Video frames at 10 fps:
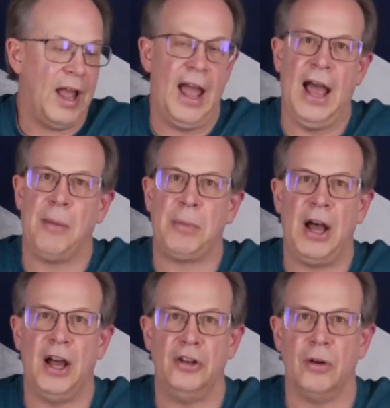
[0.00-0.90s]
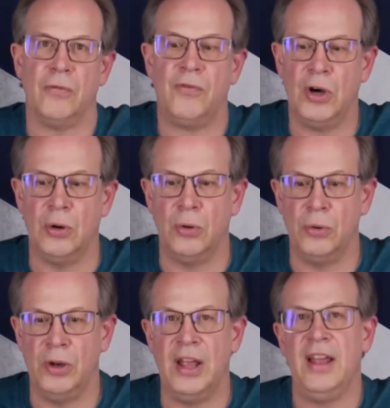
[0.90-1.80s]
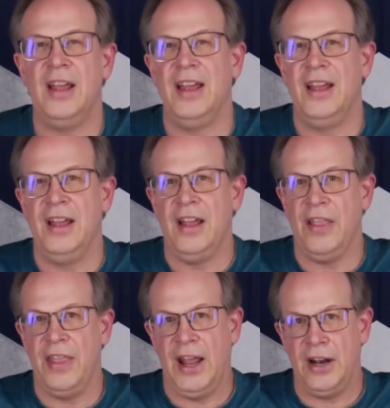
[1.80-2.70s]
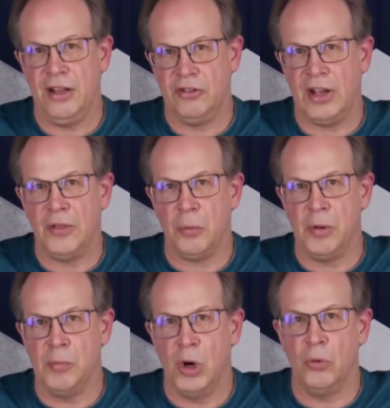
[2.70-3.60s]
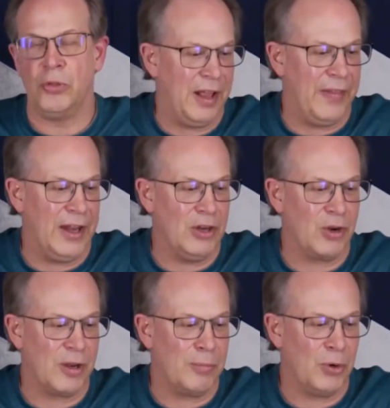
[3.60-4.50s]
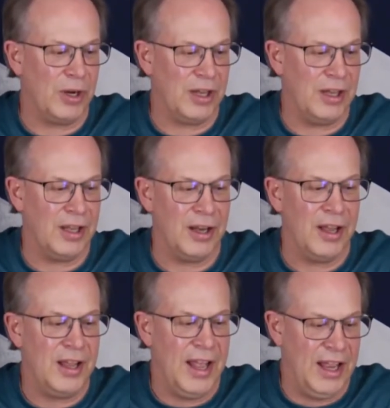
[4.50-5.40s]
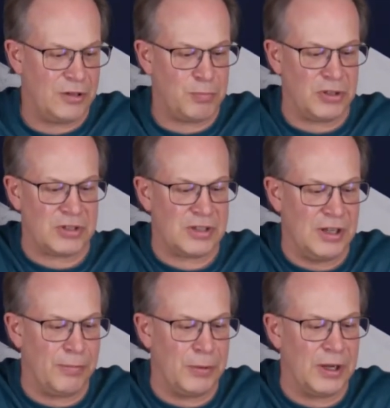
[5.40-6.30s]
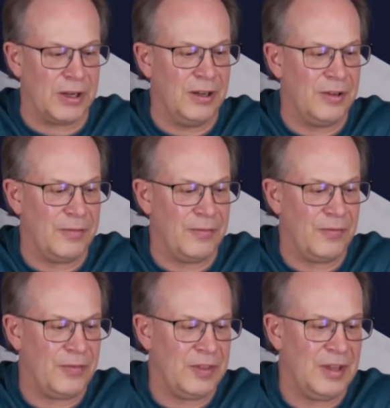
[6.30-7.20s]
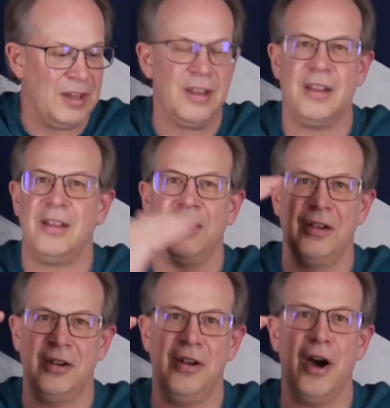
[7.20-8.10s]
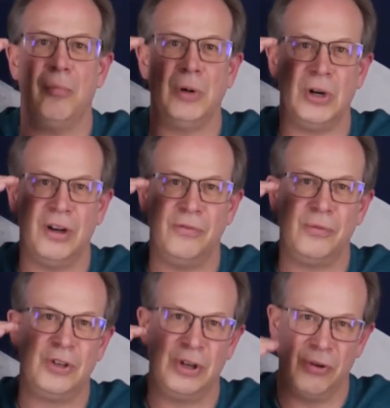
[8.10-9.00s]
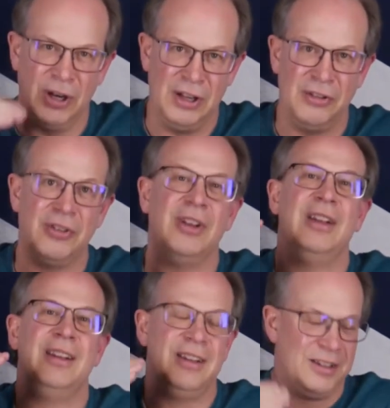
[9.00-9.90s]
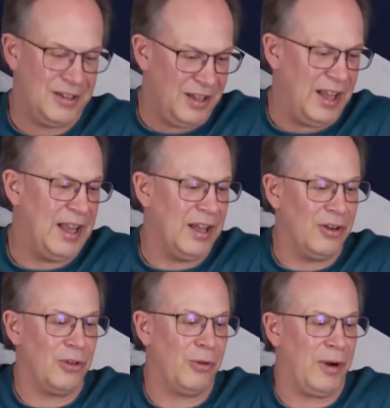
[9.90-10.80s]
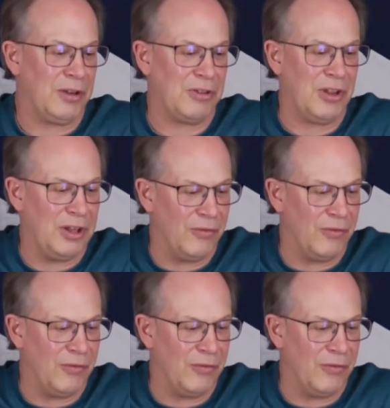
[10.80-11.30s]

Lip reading: app on your phone than it is on the remote. And then you can put in a specific number of degrees and the rest of the